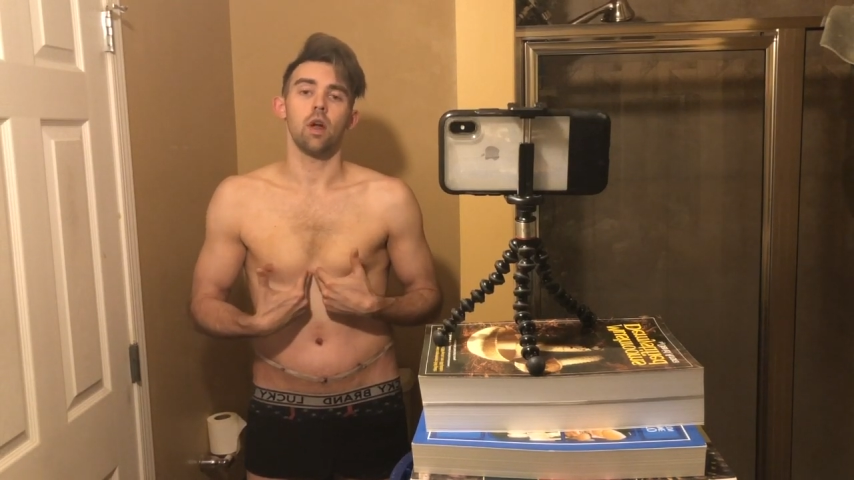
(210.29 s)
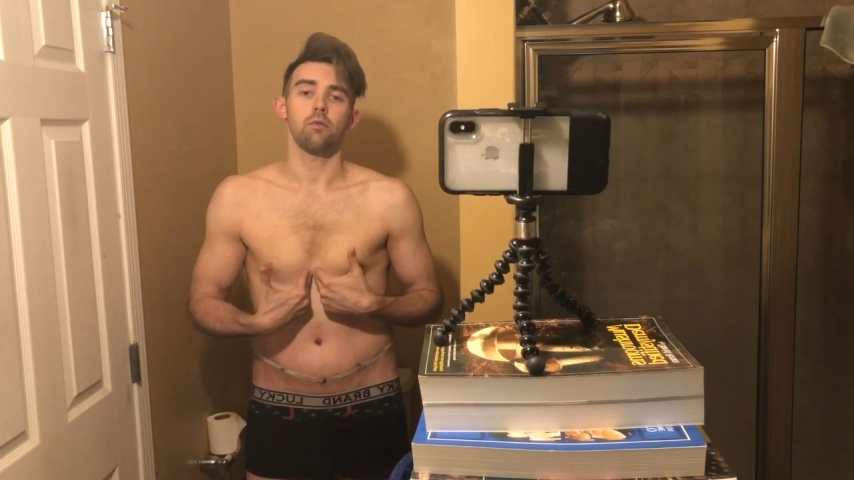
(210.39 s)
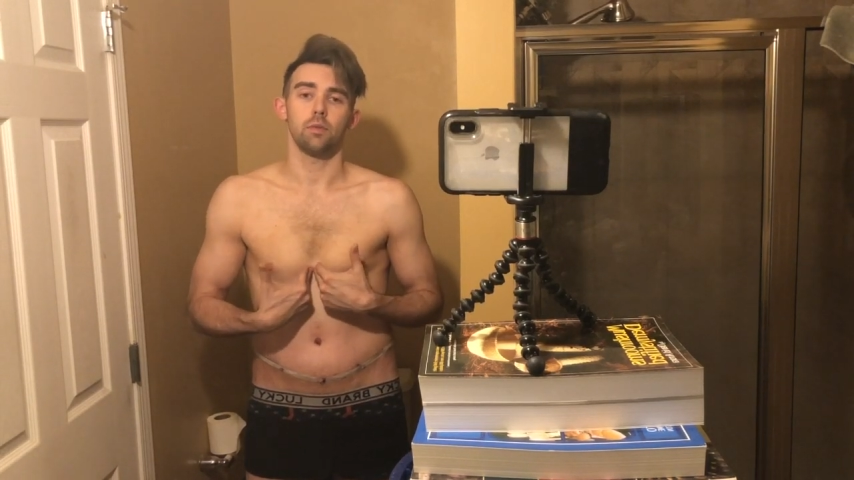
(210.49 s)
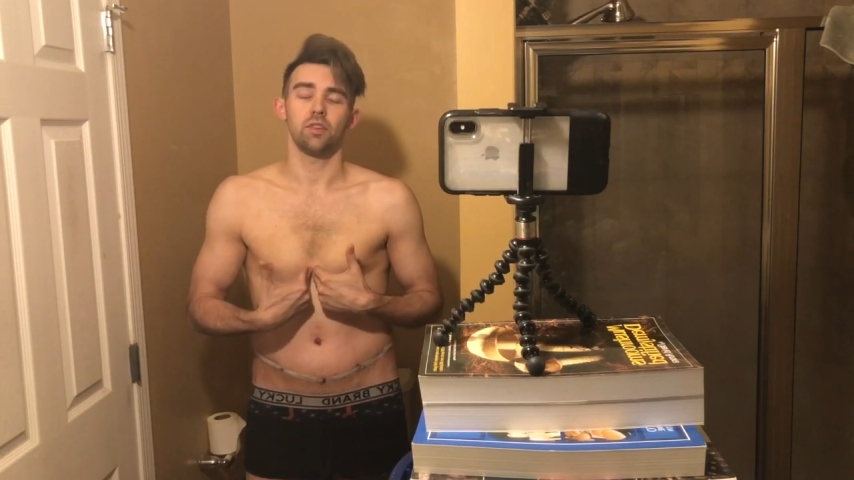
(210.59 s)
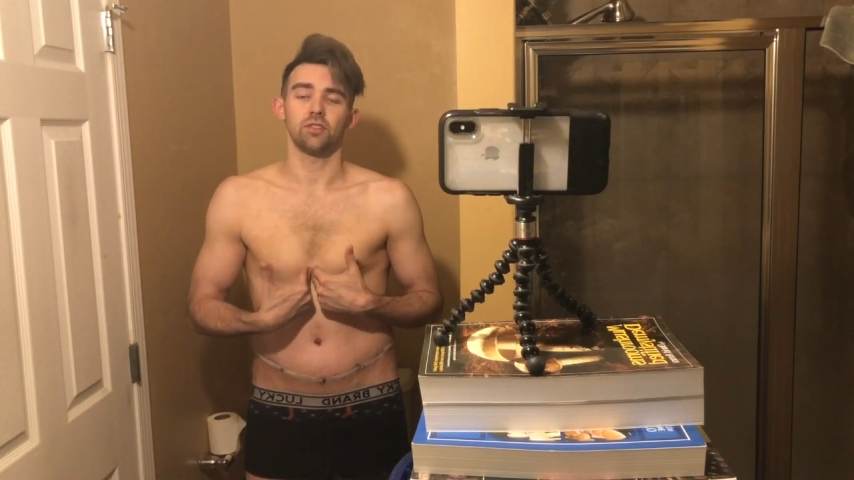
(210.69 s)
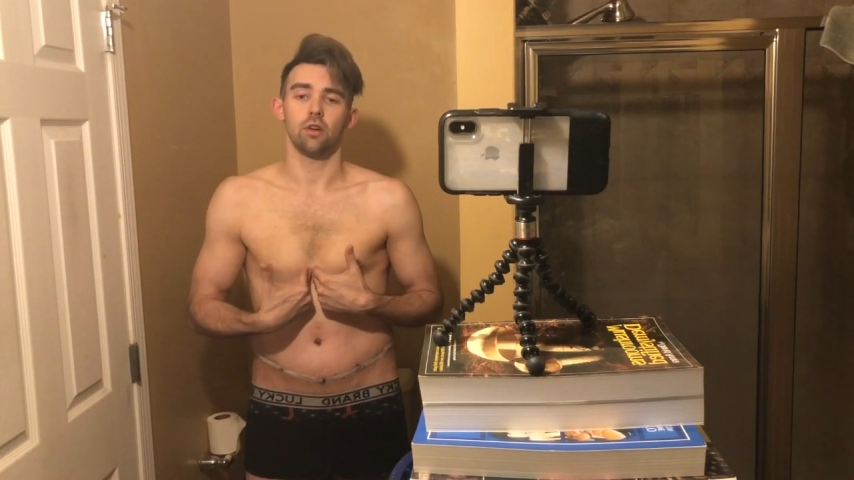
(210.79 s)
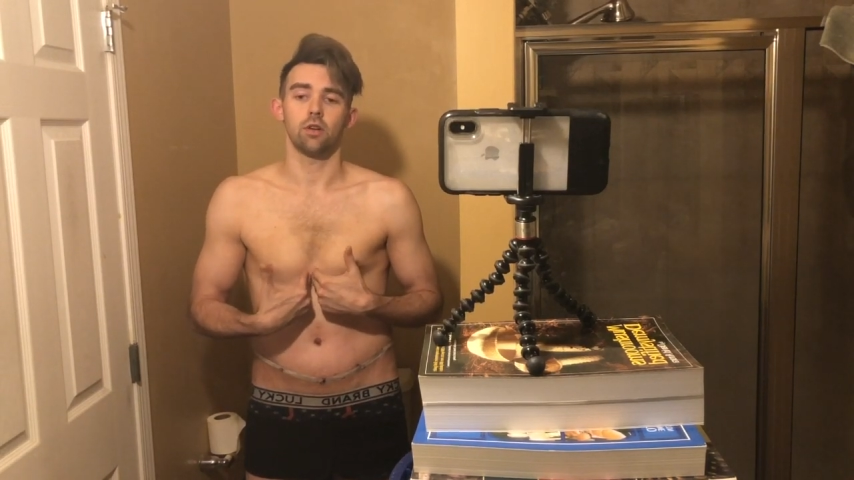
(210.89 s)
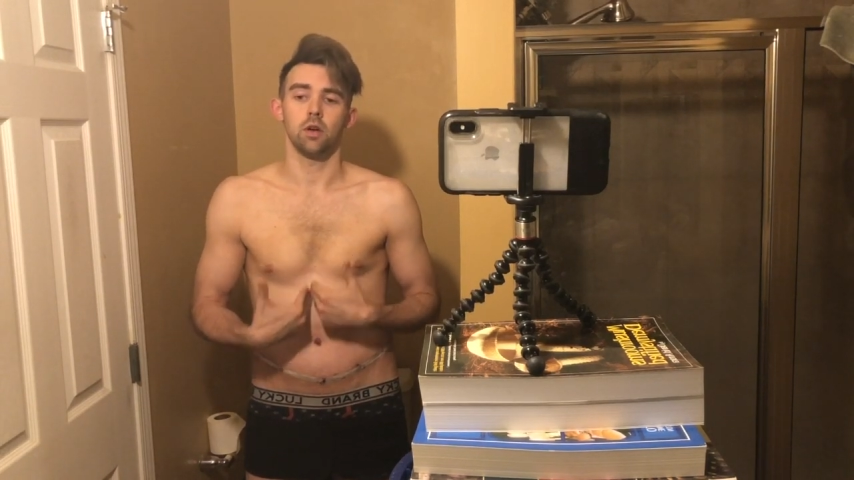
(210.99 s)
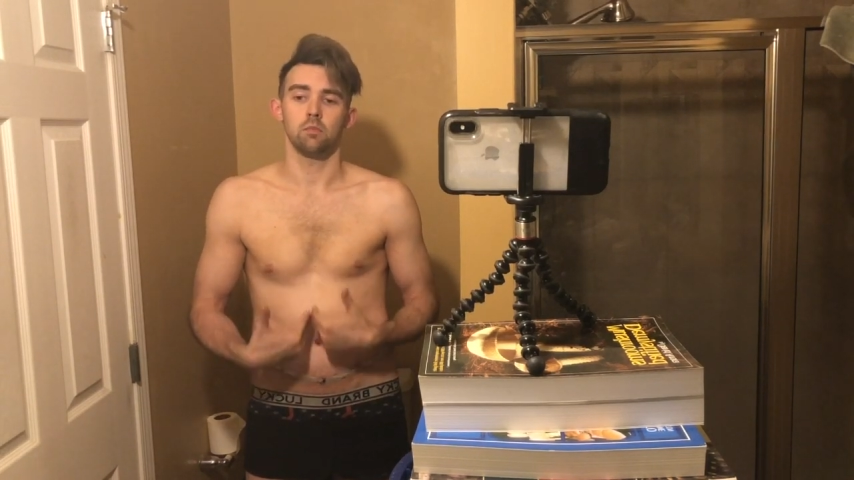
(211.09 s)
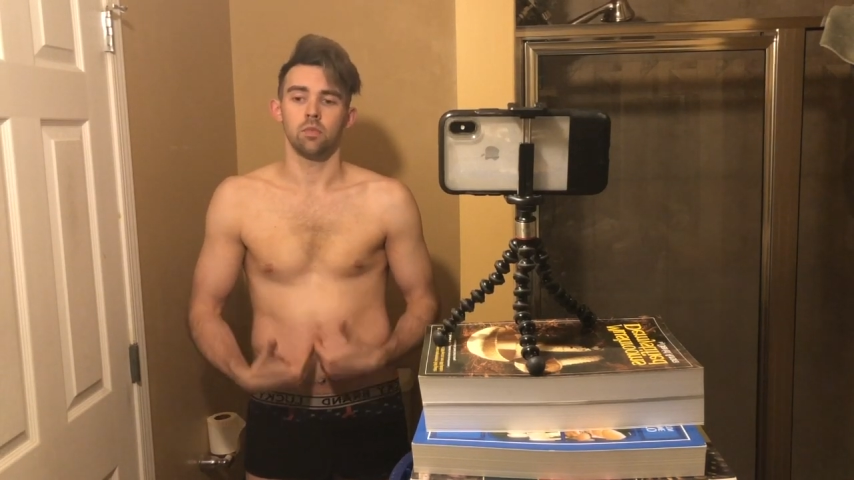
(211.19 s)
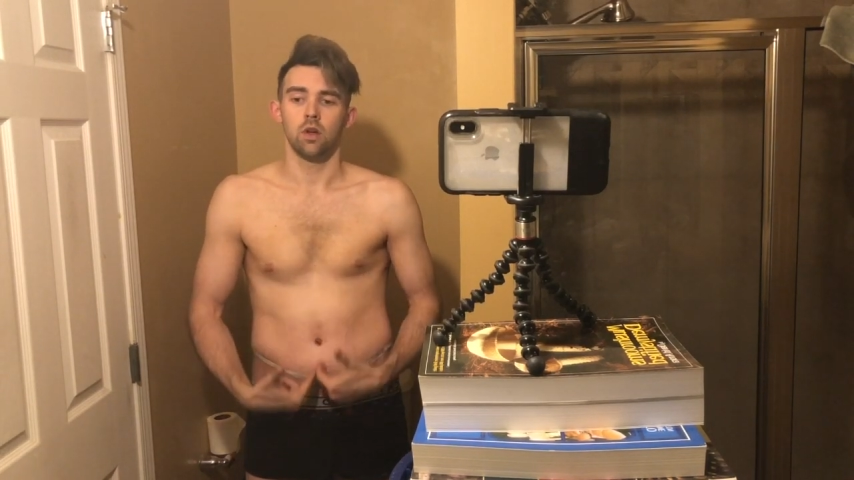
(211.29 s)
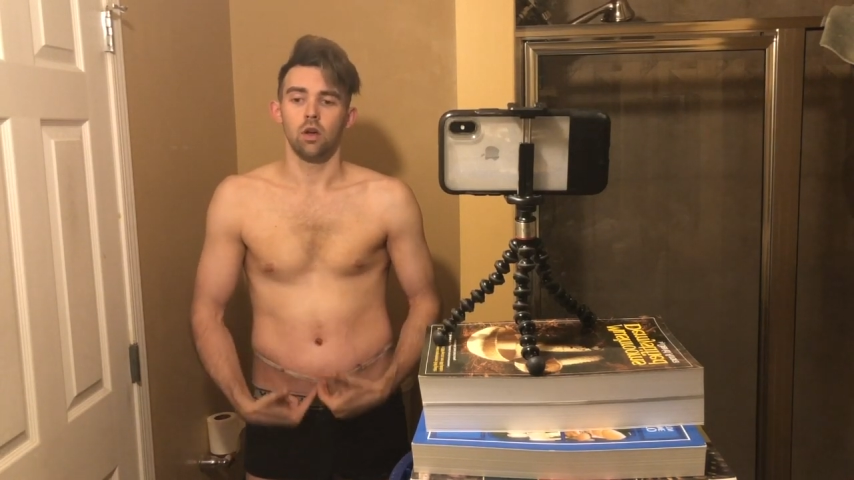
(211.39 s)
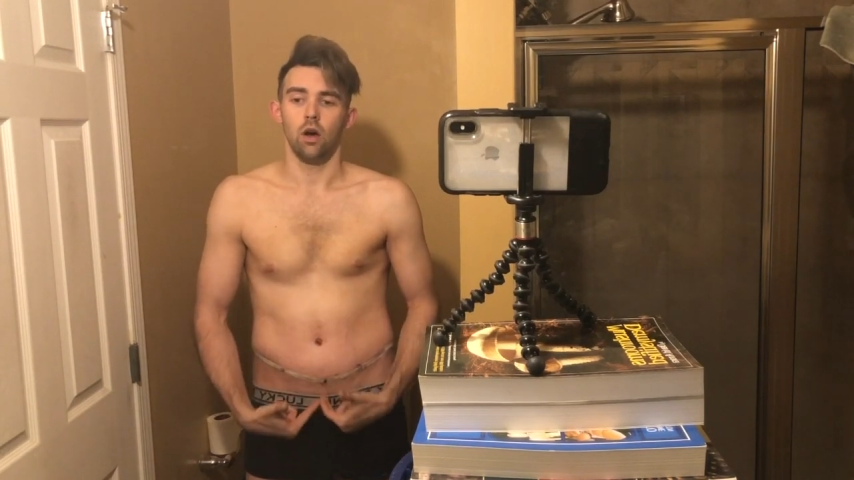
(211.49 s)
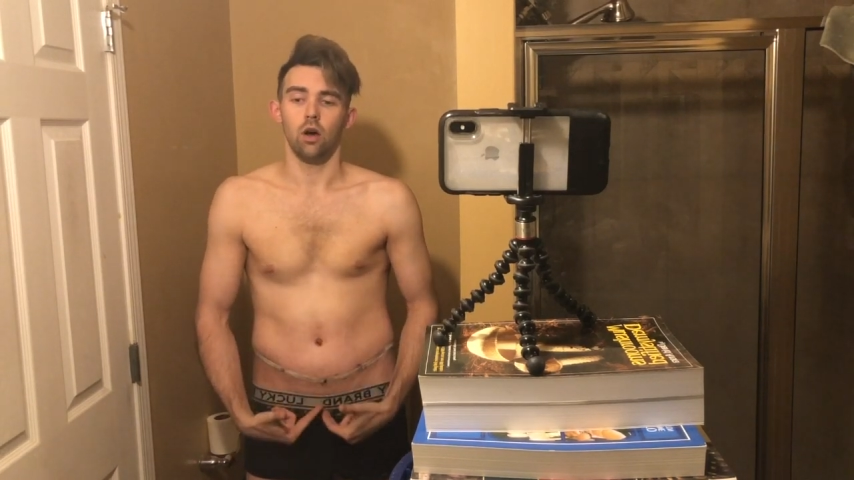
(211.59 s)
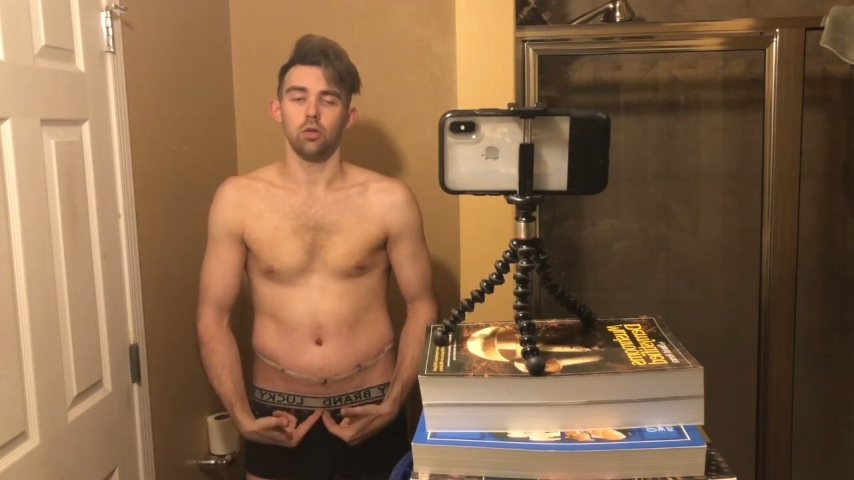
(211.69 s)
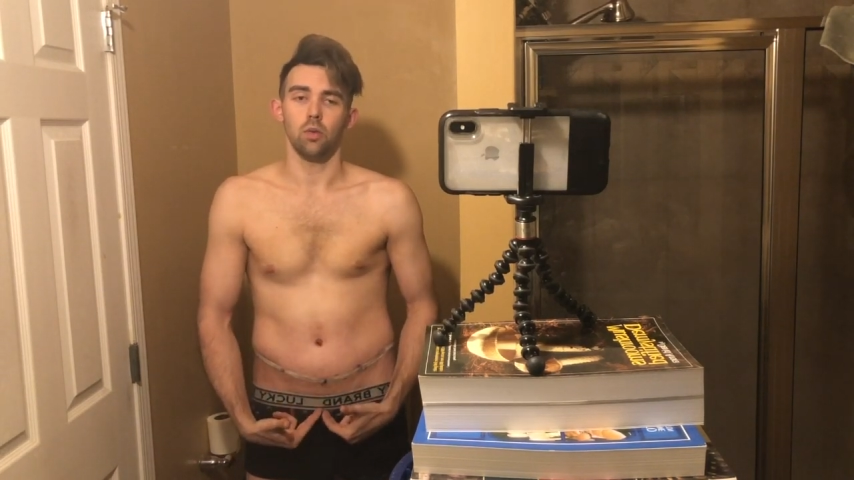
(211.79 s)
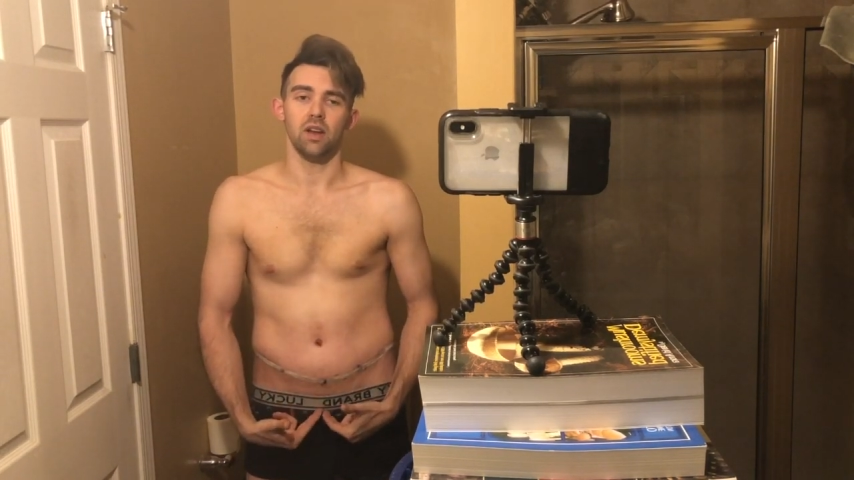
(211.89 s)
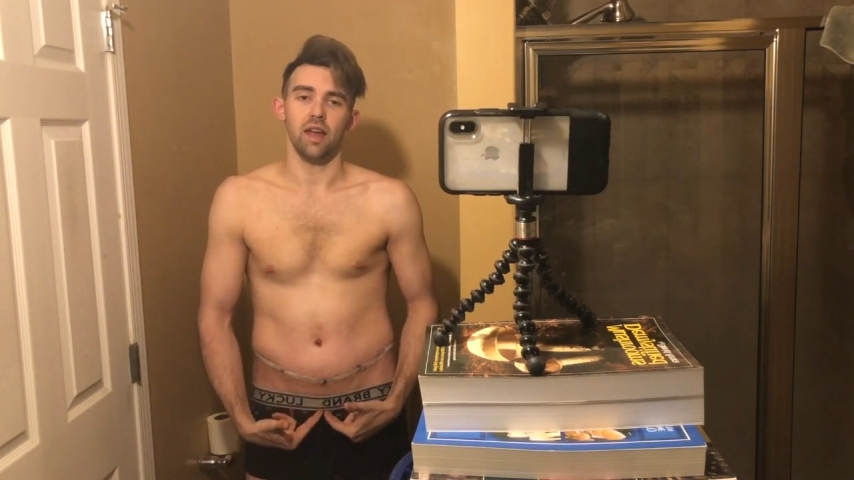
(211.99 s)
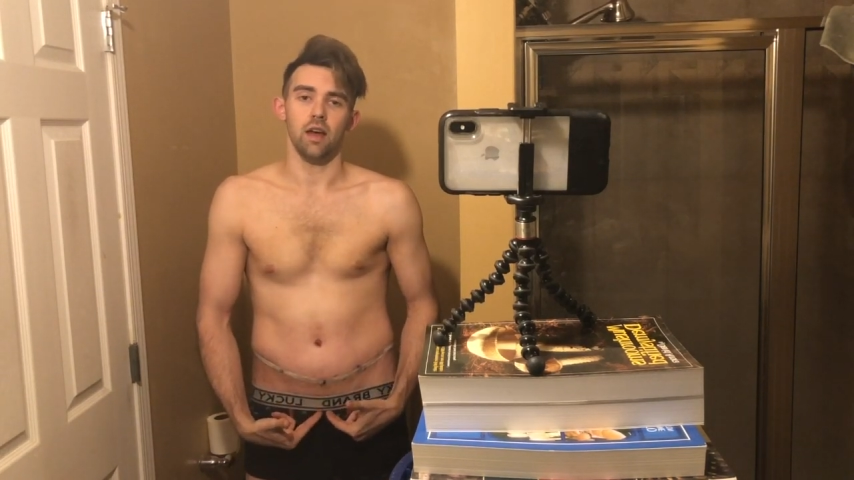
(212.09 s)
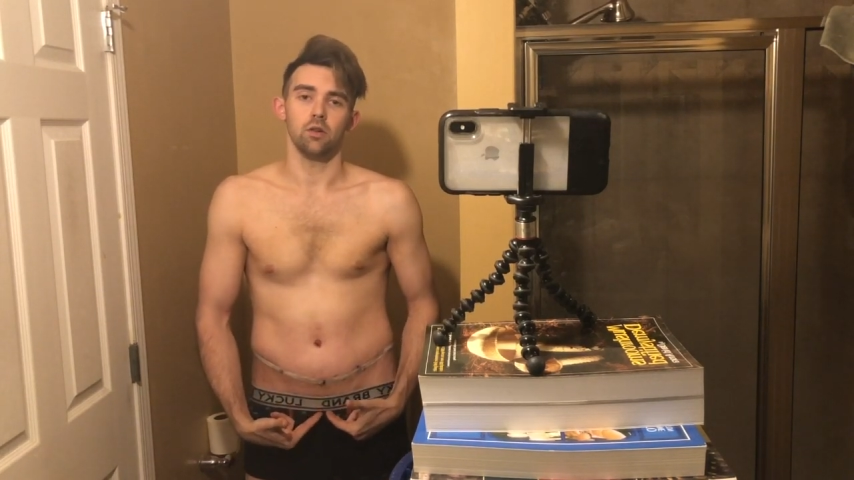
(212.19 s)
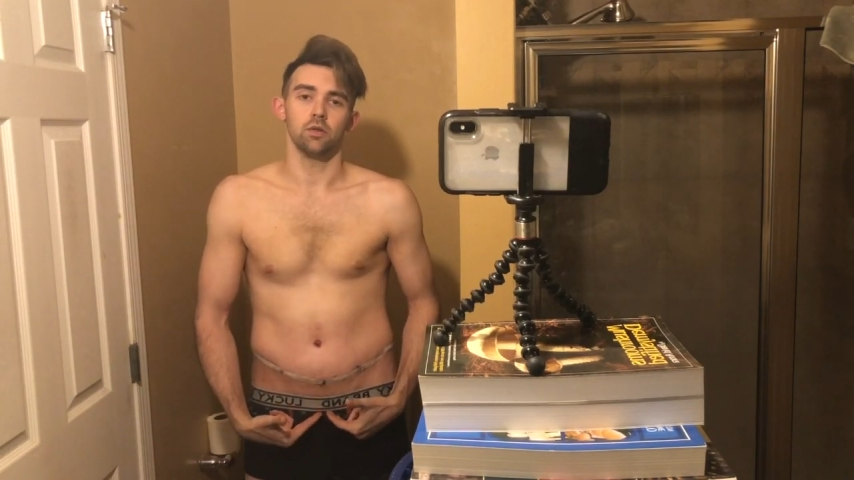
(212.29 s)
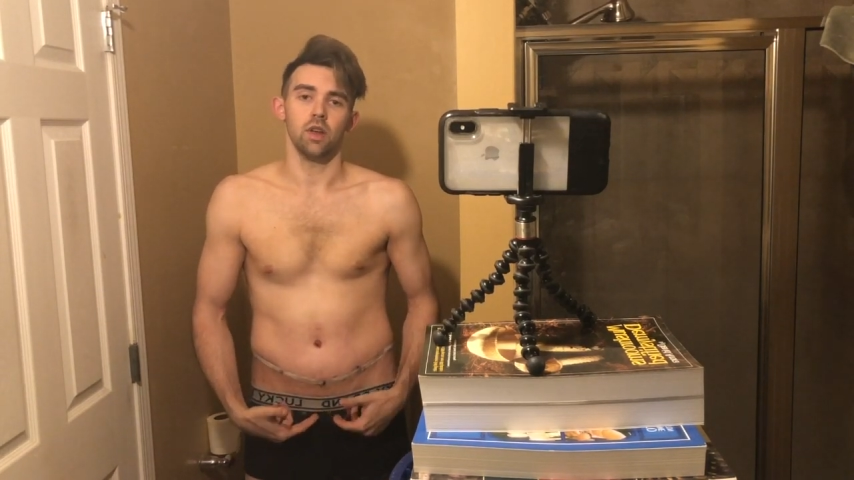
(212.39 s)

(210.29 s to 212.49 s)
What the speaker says: from the sternum all the way down,